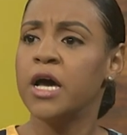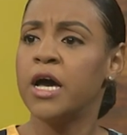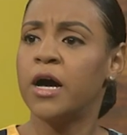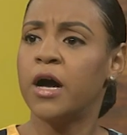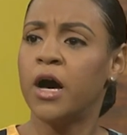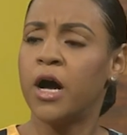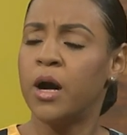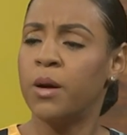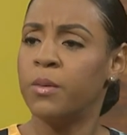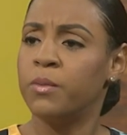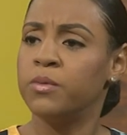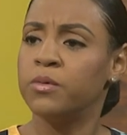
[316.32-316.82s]

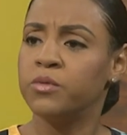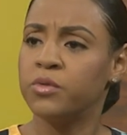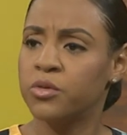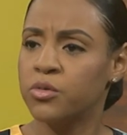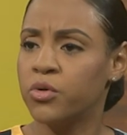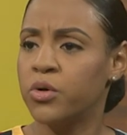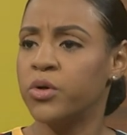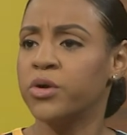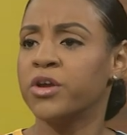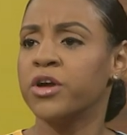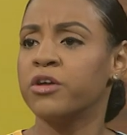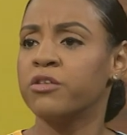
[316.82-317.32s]
uh,
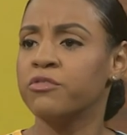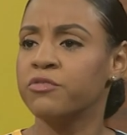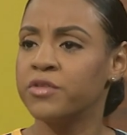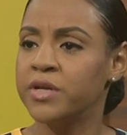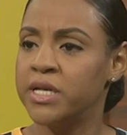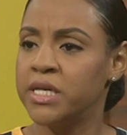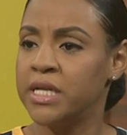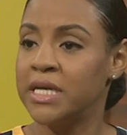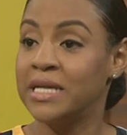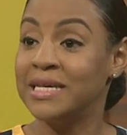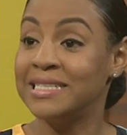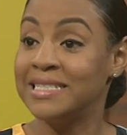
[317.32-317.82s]
throughout their
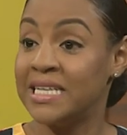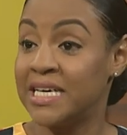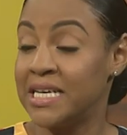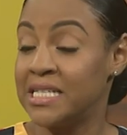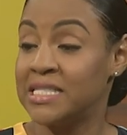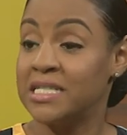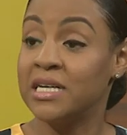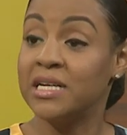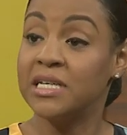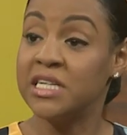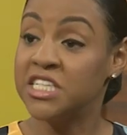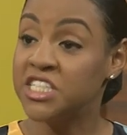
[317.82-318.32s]
reading days,
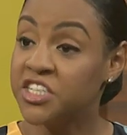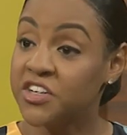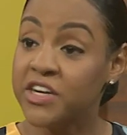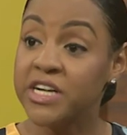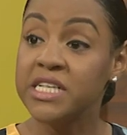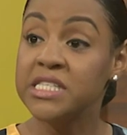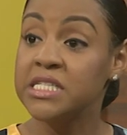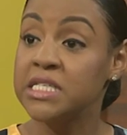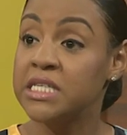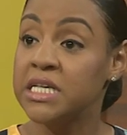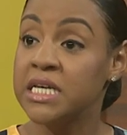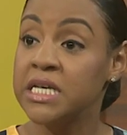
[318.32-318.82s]
their
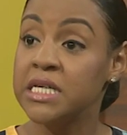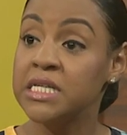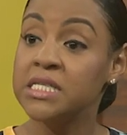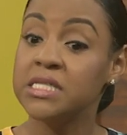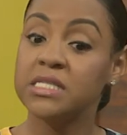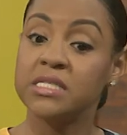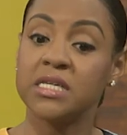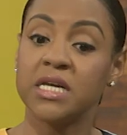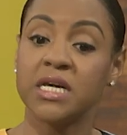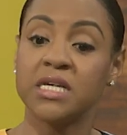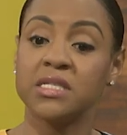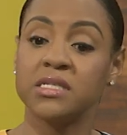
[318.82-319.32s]
literacy days,
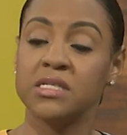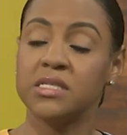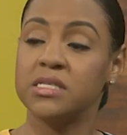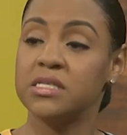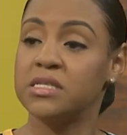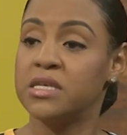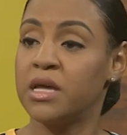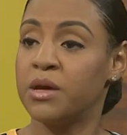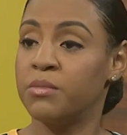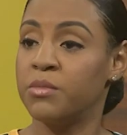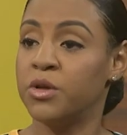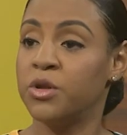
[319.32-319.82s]
to assist
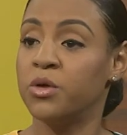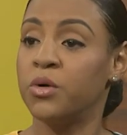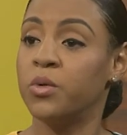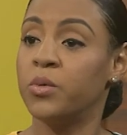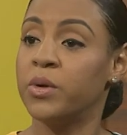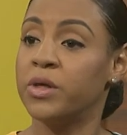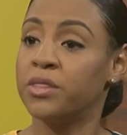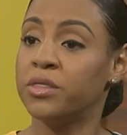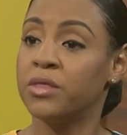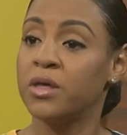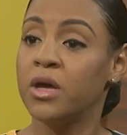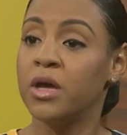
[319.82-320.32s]
them, you know,
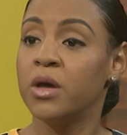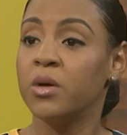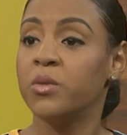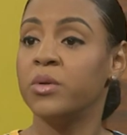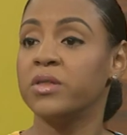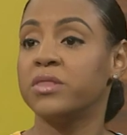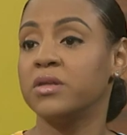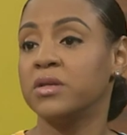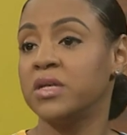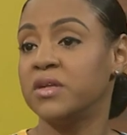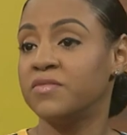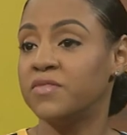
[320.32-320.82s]
with,
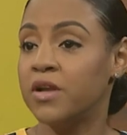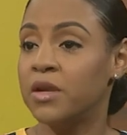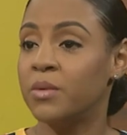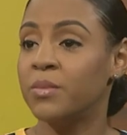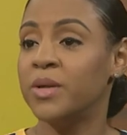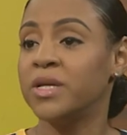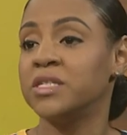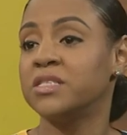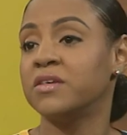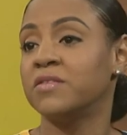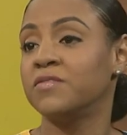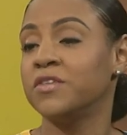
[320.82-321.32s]
with the
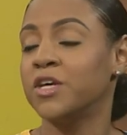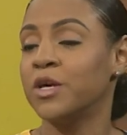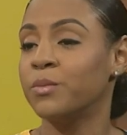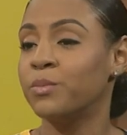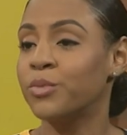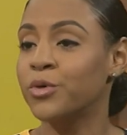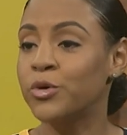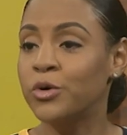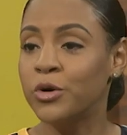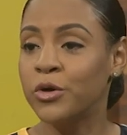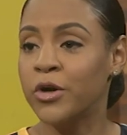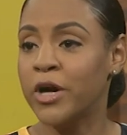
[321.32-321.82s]
development of their
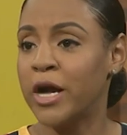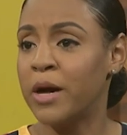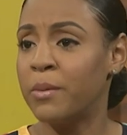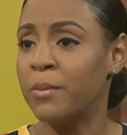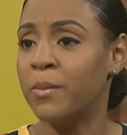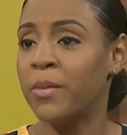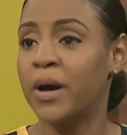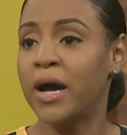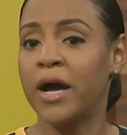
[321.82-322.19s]
program.